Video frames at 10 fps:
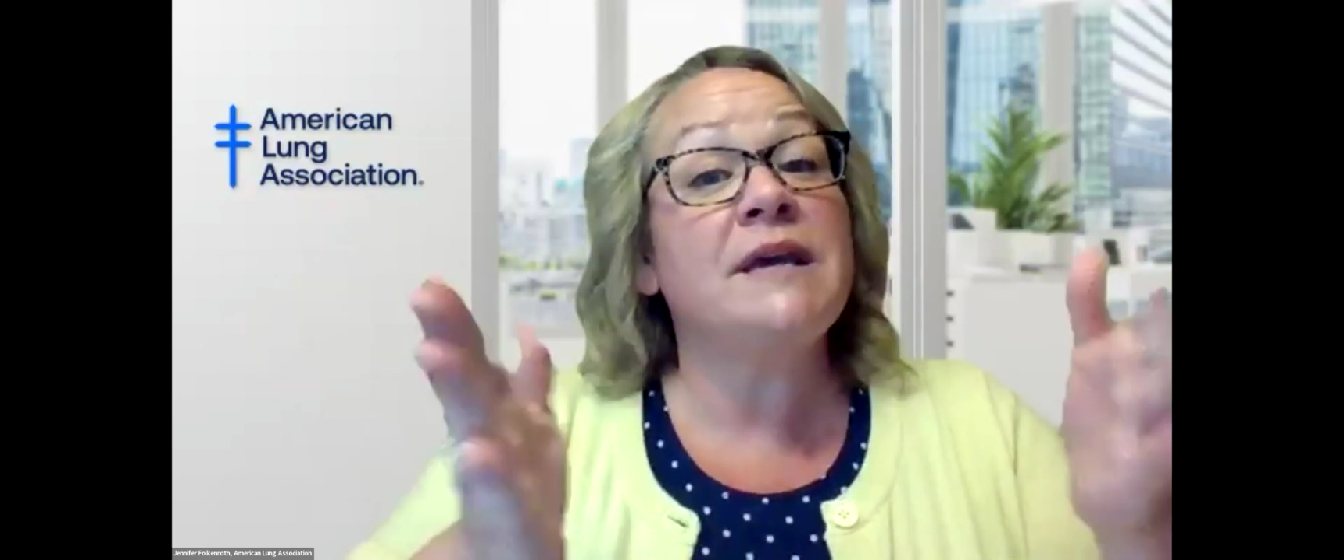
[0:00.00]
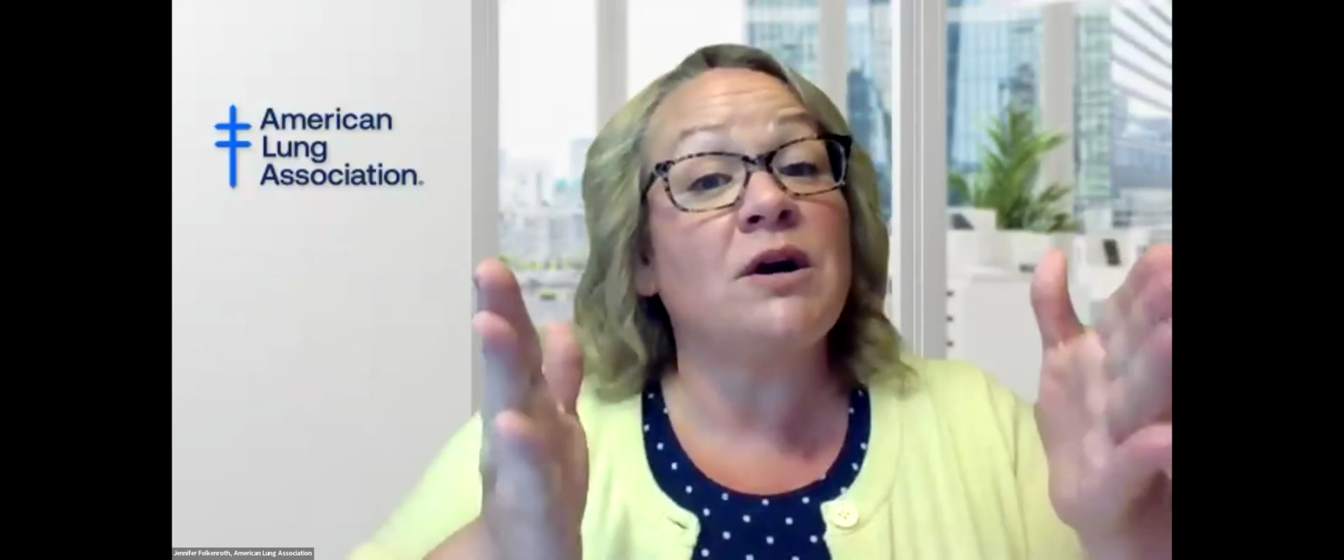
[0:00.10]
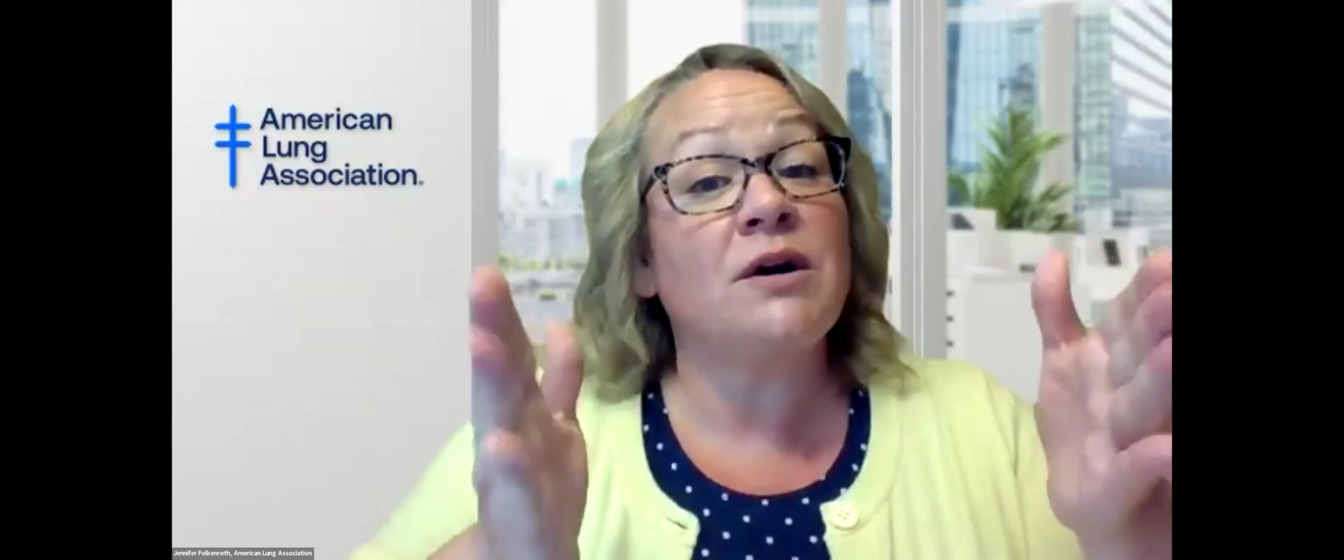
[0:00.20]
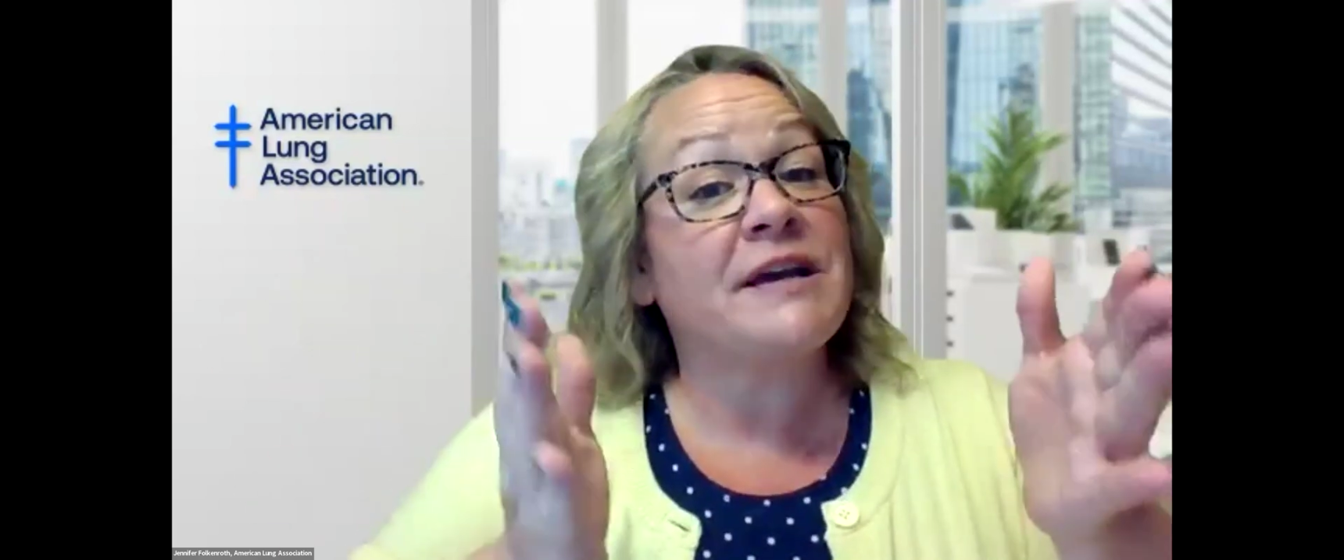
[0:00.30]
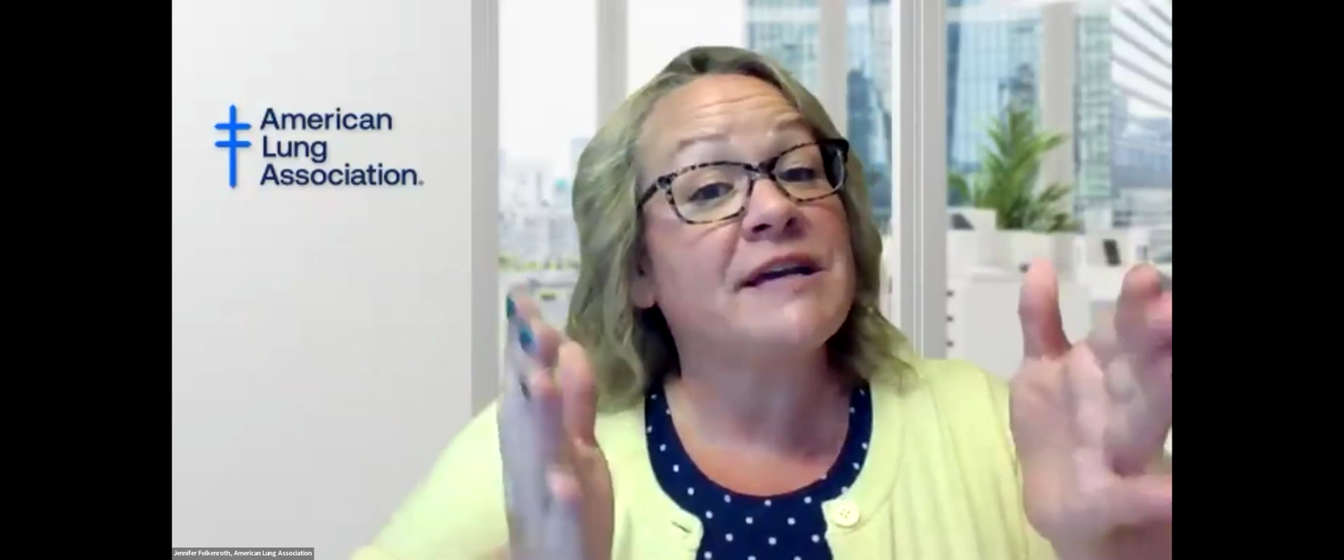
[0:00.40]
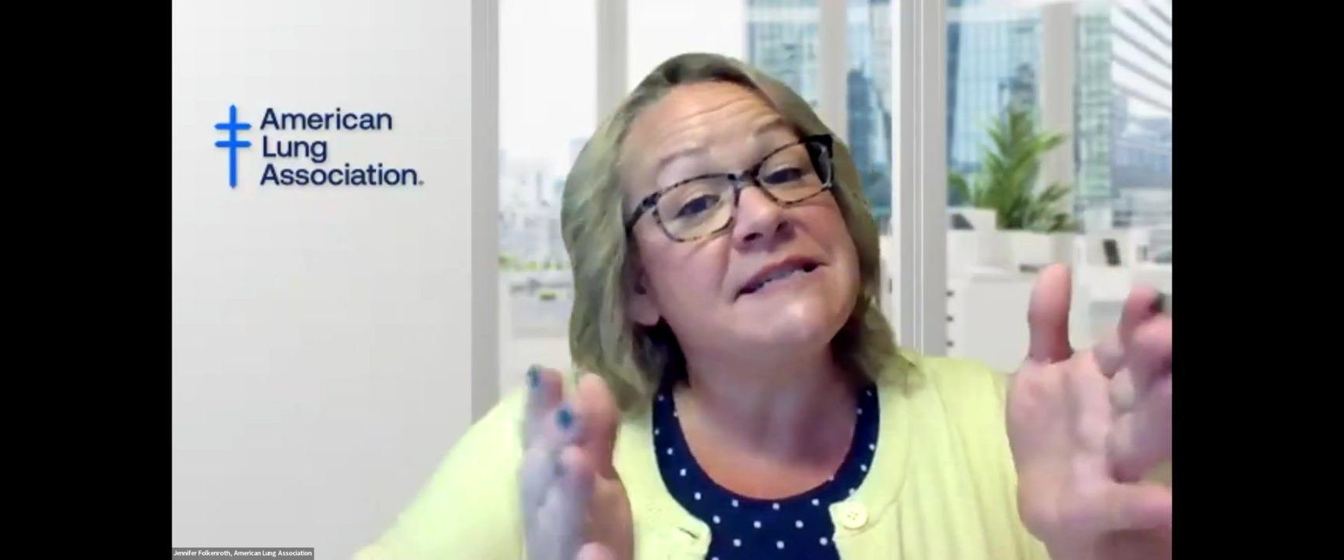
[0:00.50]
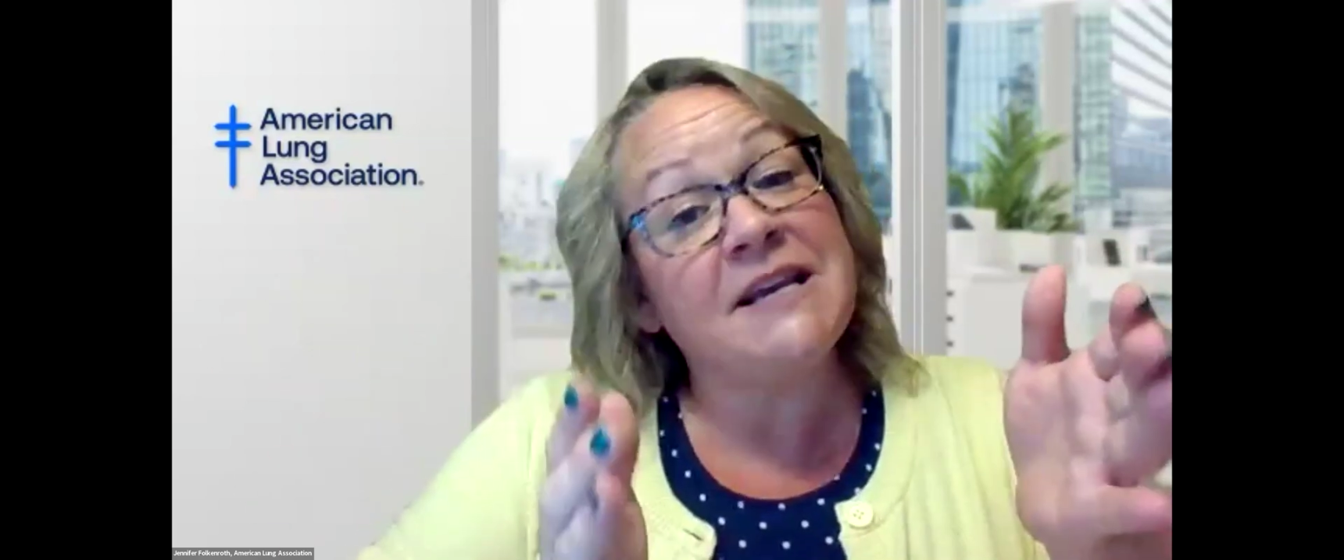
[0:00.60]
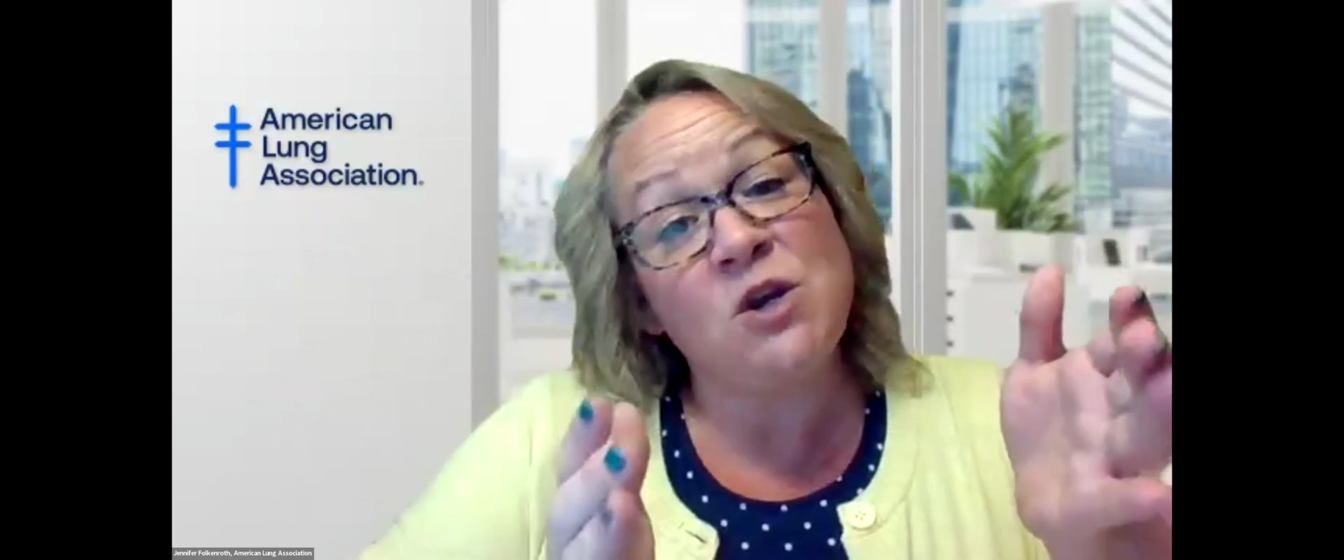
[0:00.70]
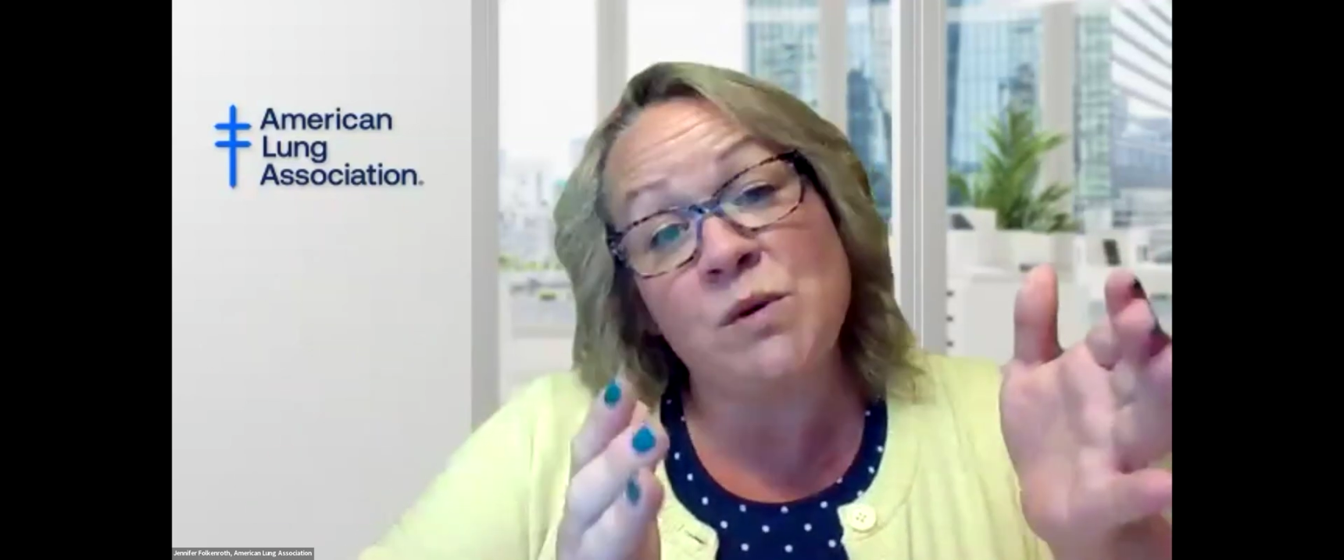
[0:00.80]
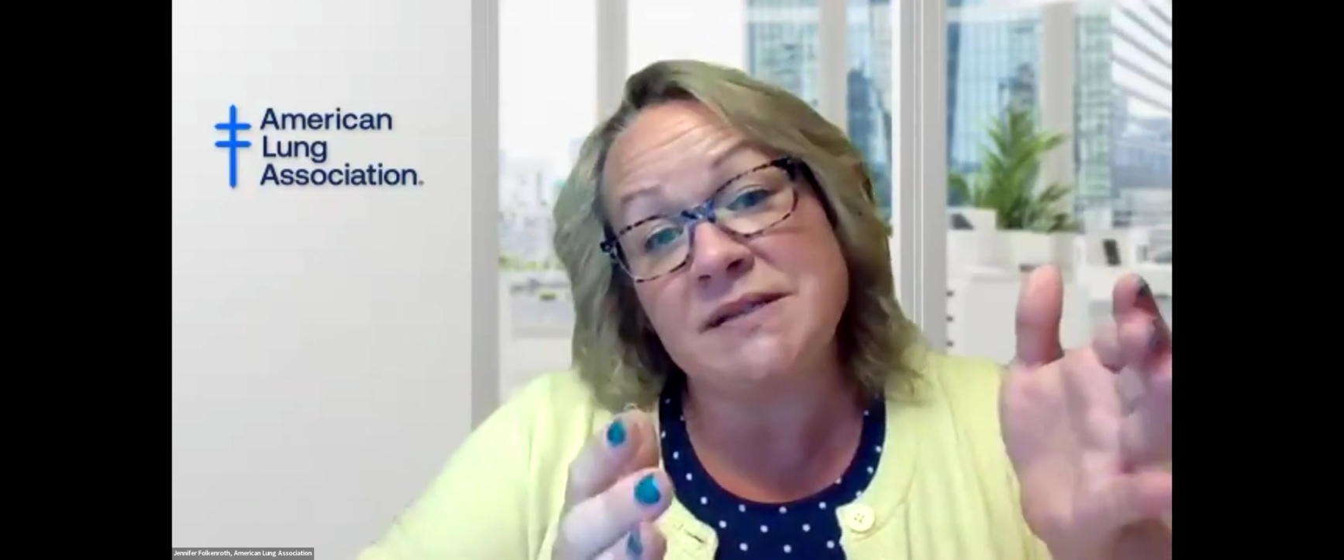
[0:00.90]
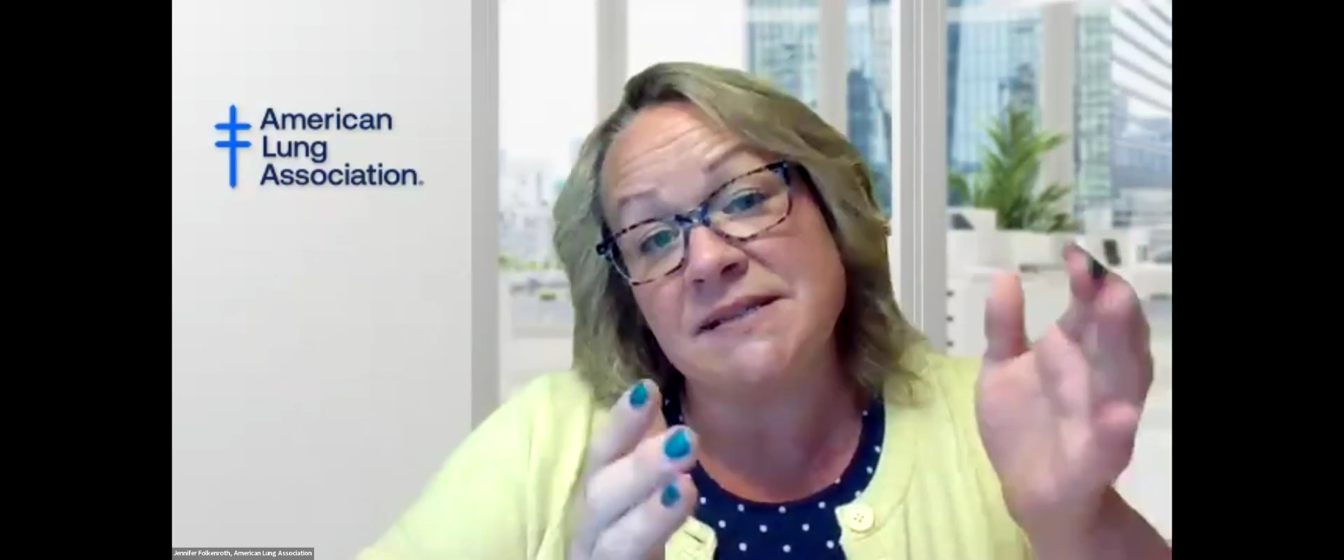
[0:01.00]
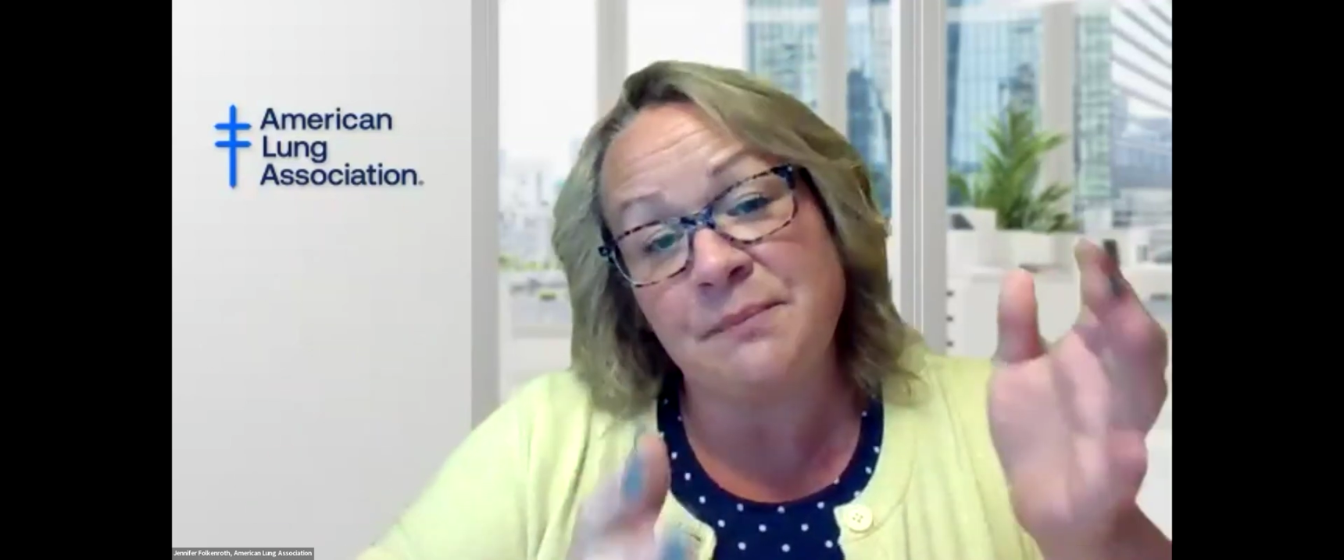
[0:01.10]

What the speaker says: year of continuous